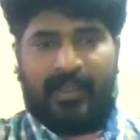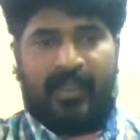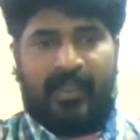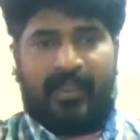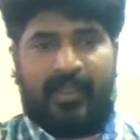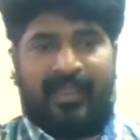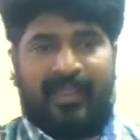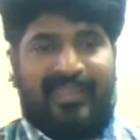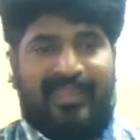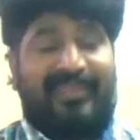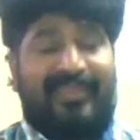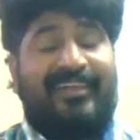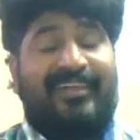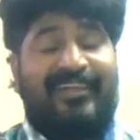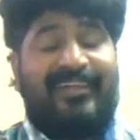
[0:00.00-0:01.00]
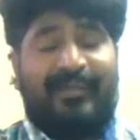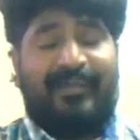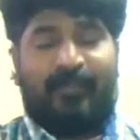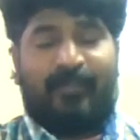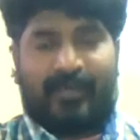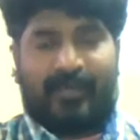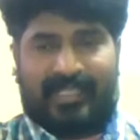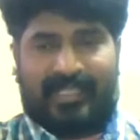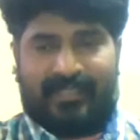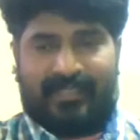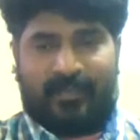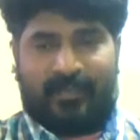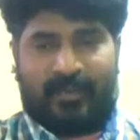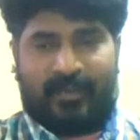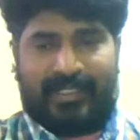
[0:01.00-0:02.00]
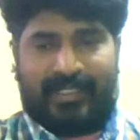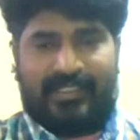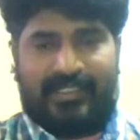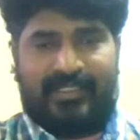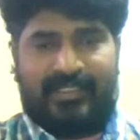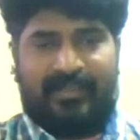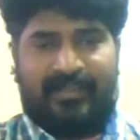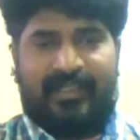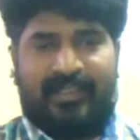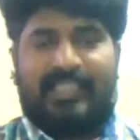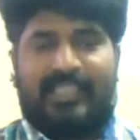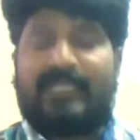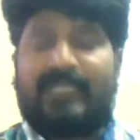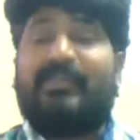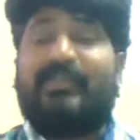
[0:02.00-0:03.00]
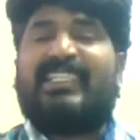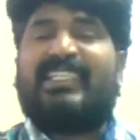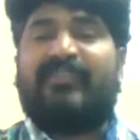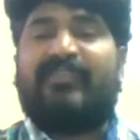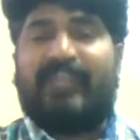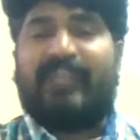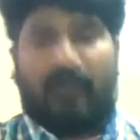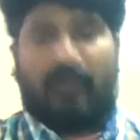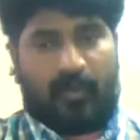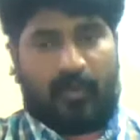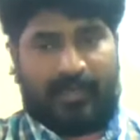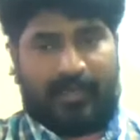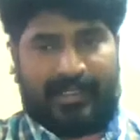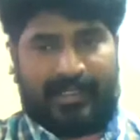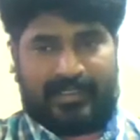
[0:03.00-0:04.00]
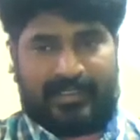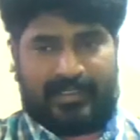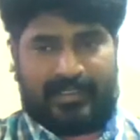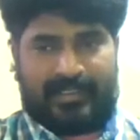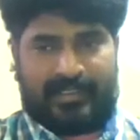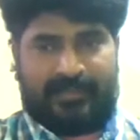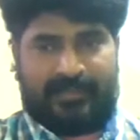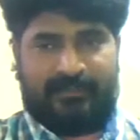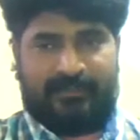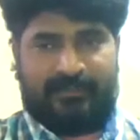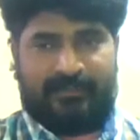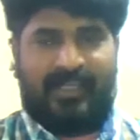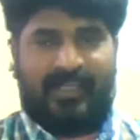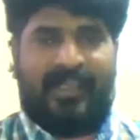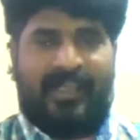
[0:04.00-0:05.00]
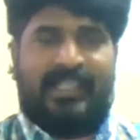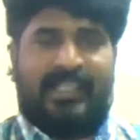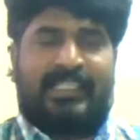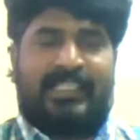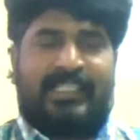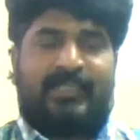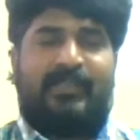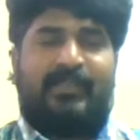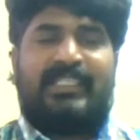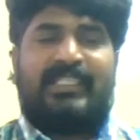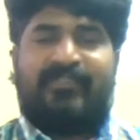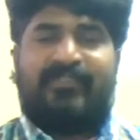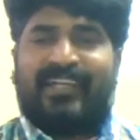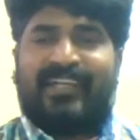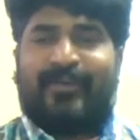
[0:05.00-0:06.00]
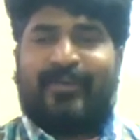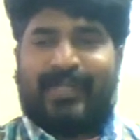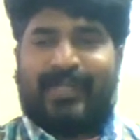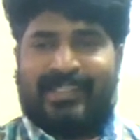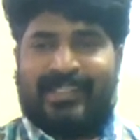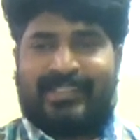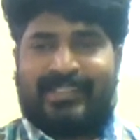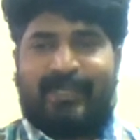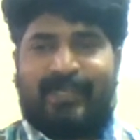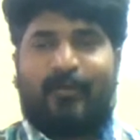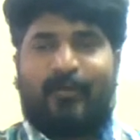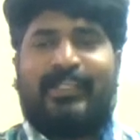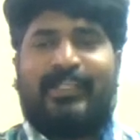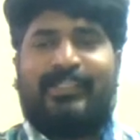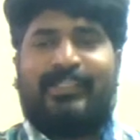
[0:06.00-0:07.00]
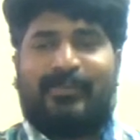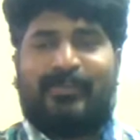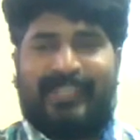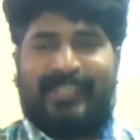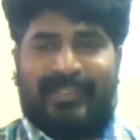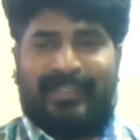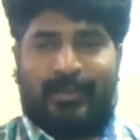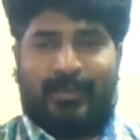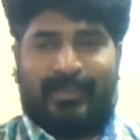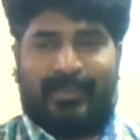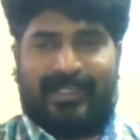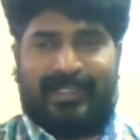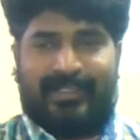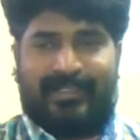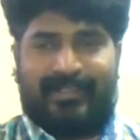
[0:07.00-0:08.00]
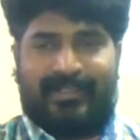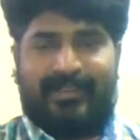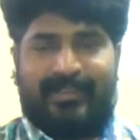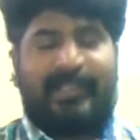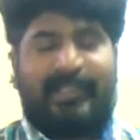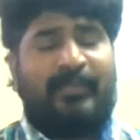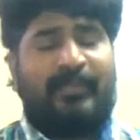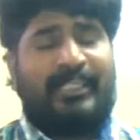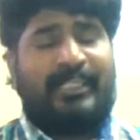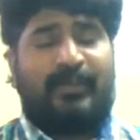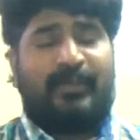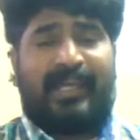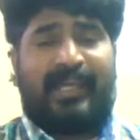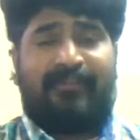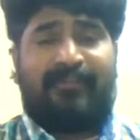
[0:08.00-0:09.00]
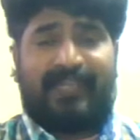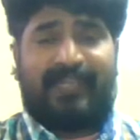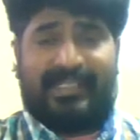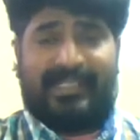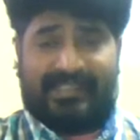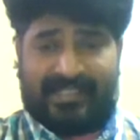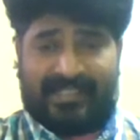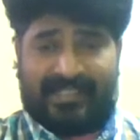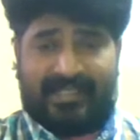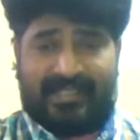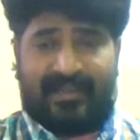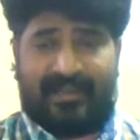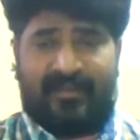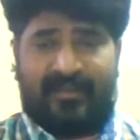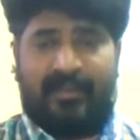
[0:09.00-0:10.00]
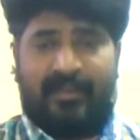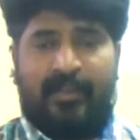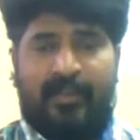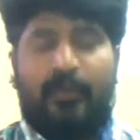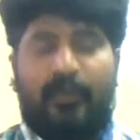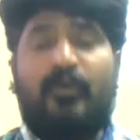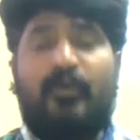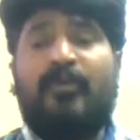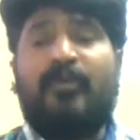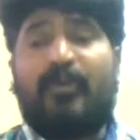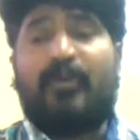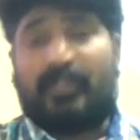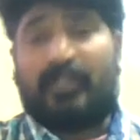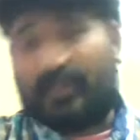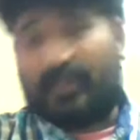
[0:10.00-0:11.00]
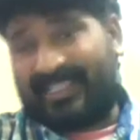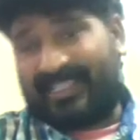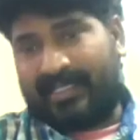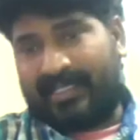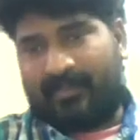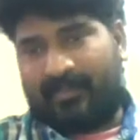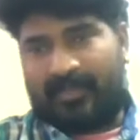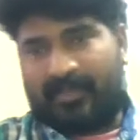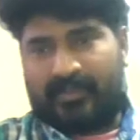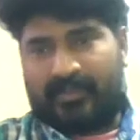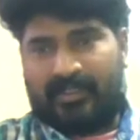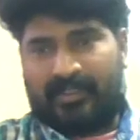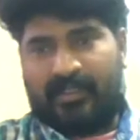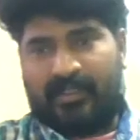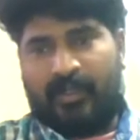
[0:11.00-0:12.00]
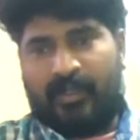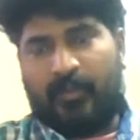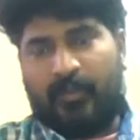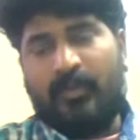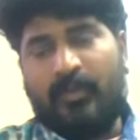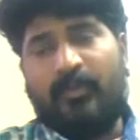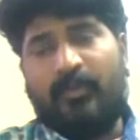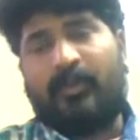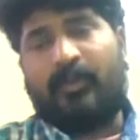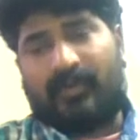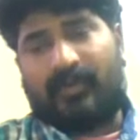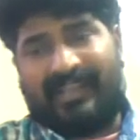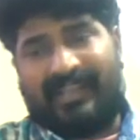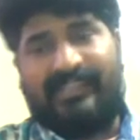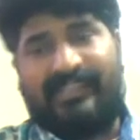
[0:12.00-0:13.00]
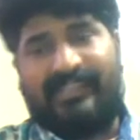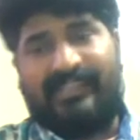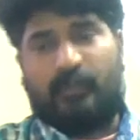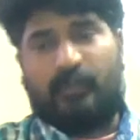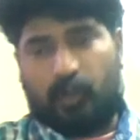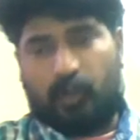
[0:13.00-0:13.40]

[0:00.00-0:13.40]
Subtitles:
And third important point, specific audience. Specific audience, I wanted to tell you that like you need to have an idea whom you are talking about, whom you are writing to.